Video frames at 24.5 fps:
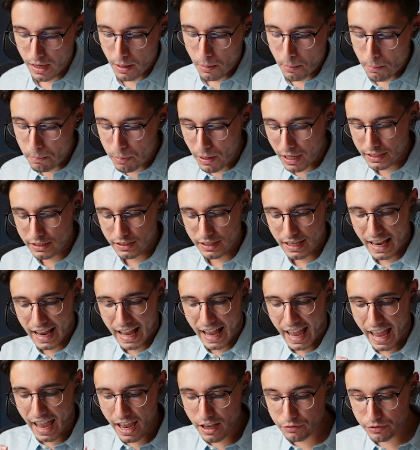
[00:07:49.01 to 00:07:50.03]
But
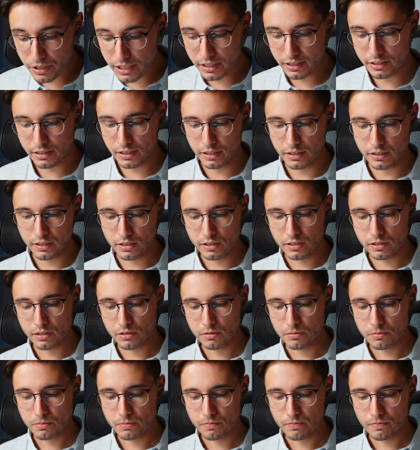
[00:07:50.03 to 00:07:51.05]
having this
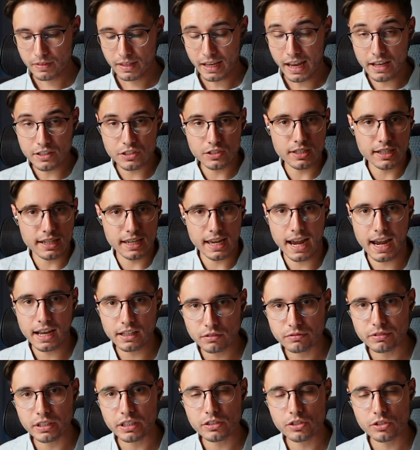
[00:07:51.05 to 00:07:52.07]
as the
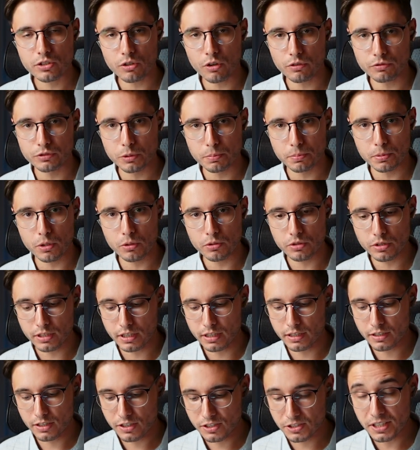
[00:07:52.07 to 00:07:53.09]
canvas of the
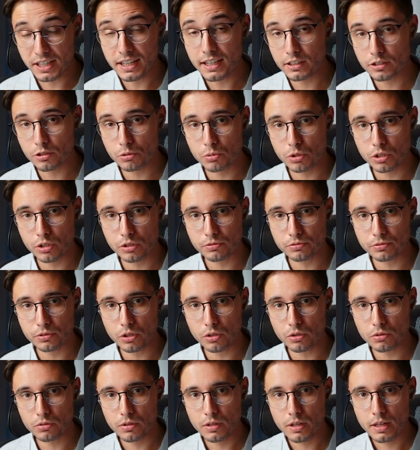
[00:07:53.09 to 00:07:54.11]
process, seeing the
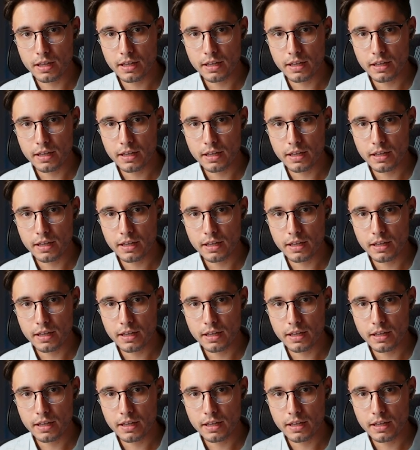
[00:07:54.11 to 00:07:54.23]
workflow,